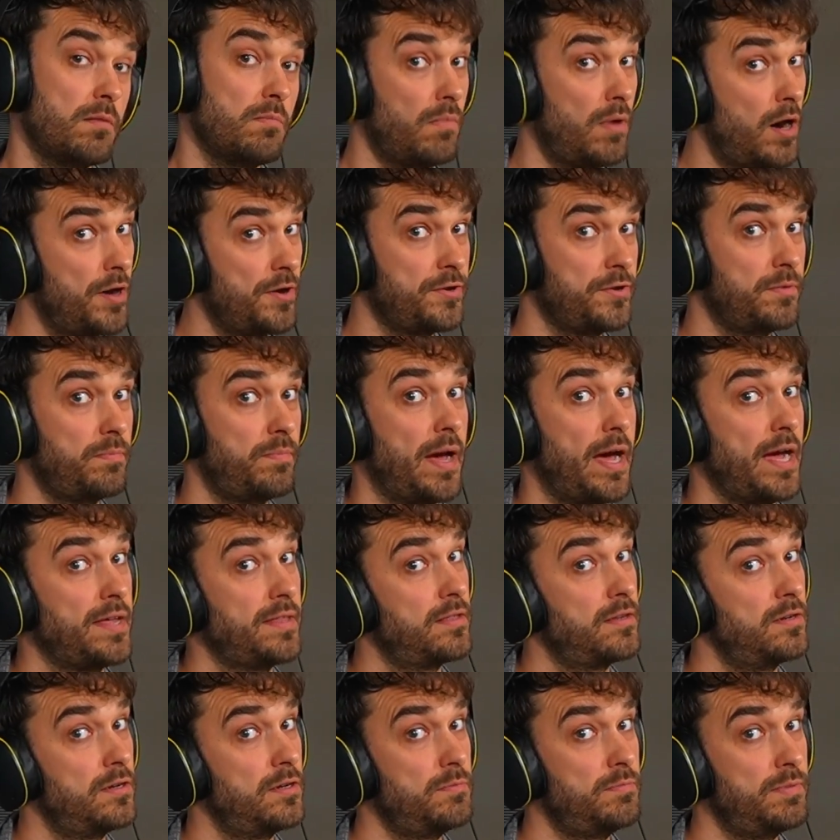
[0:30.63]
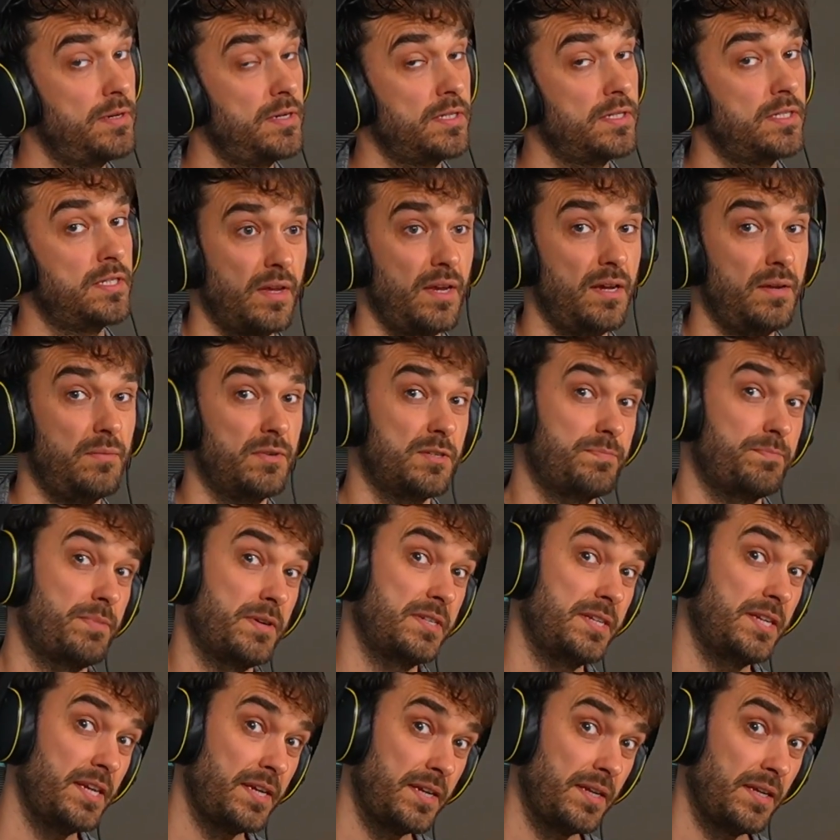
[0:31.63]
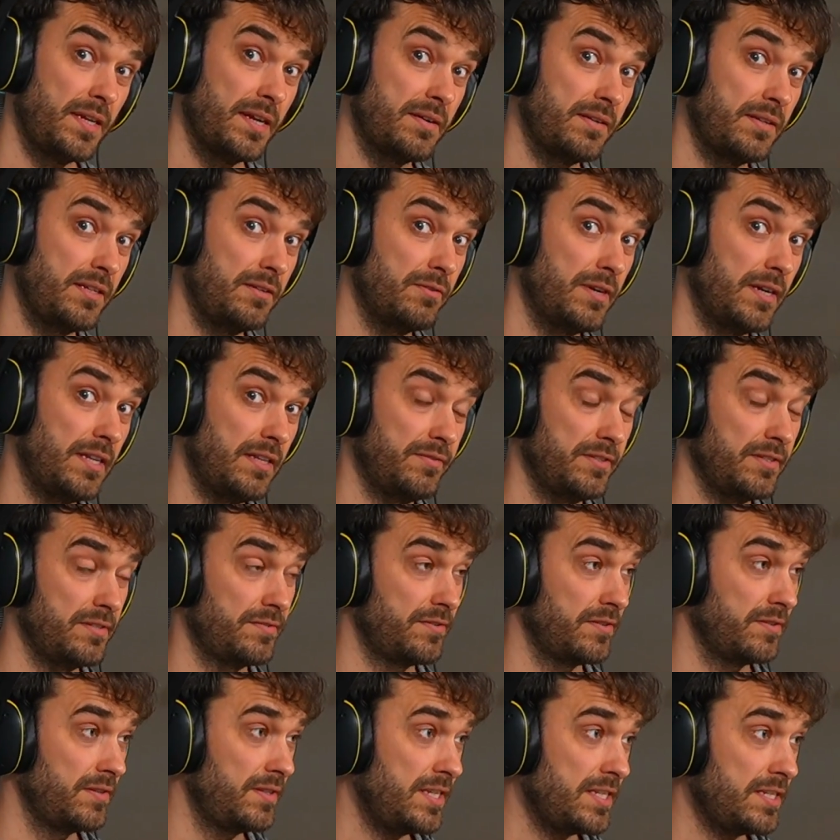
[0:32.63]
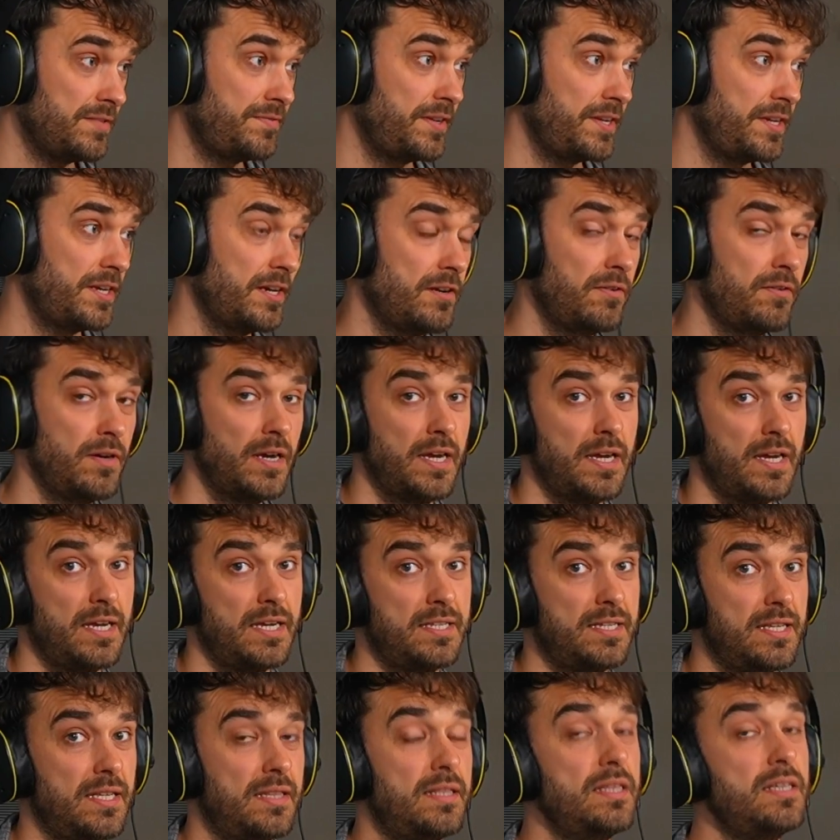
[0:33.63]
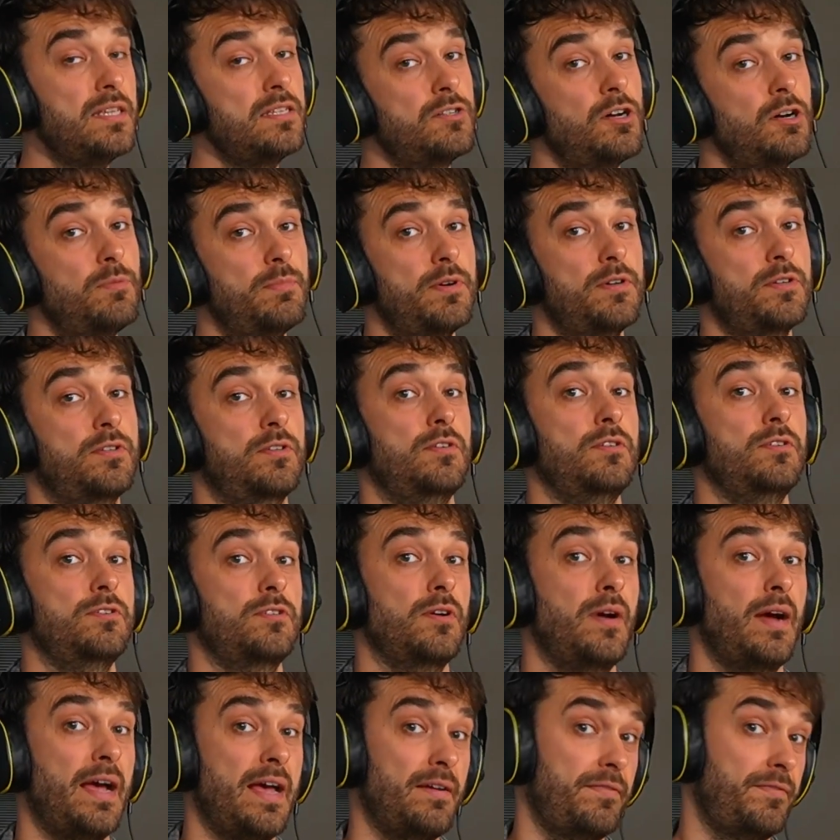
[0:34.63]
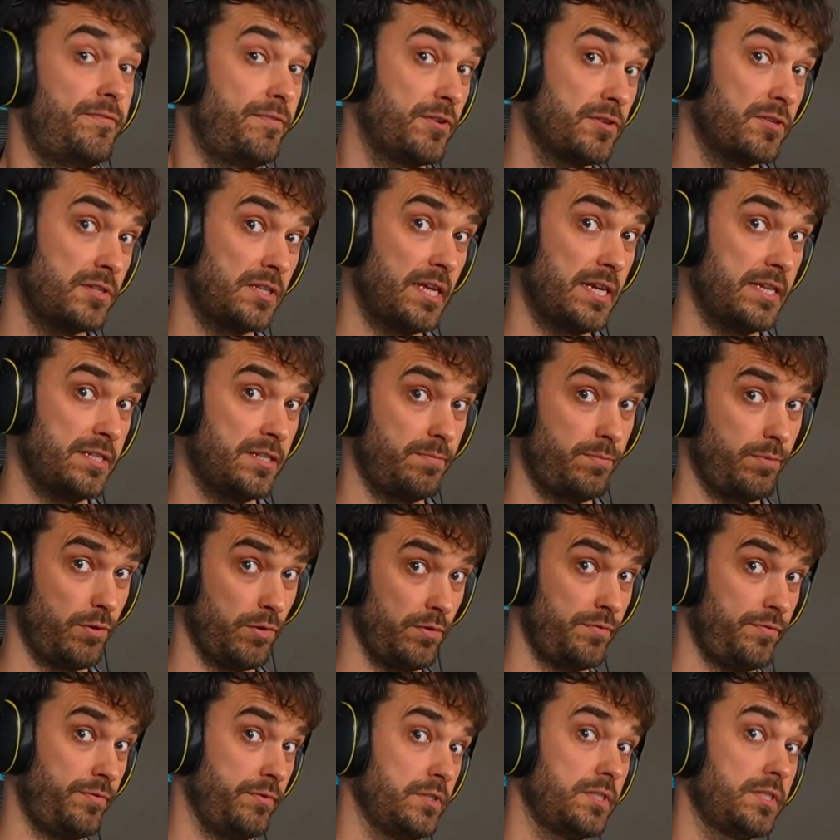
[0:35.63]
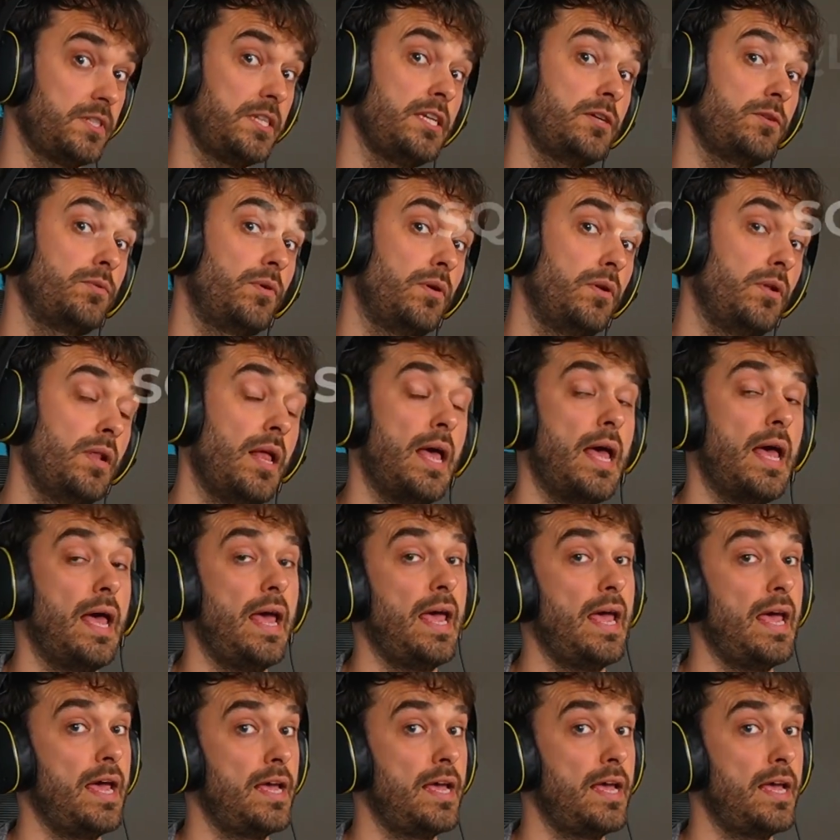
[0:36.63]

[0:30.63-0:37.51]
modern Python notebooks, and what's particularly relevant for this video is that these notebooks also have first-class support for SQL,